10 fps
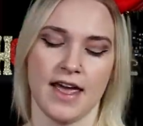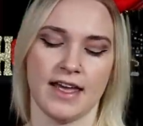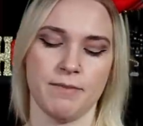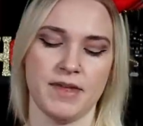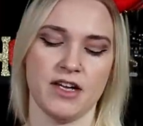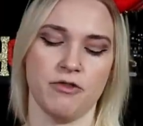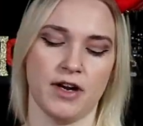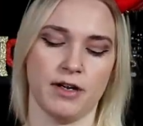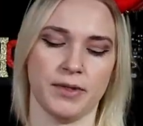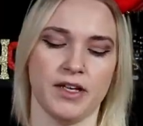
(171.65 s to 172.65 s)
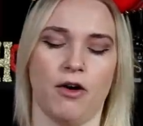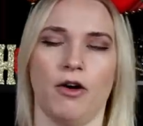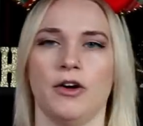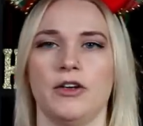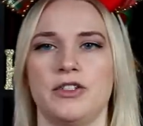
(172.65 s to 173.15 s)
it can be incredibly
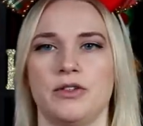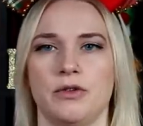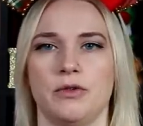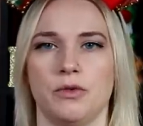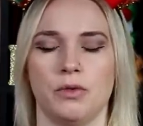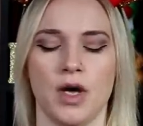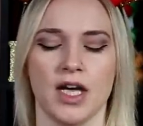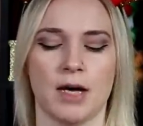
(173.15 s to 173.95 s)
hard to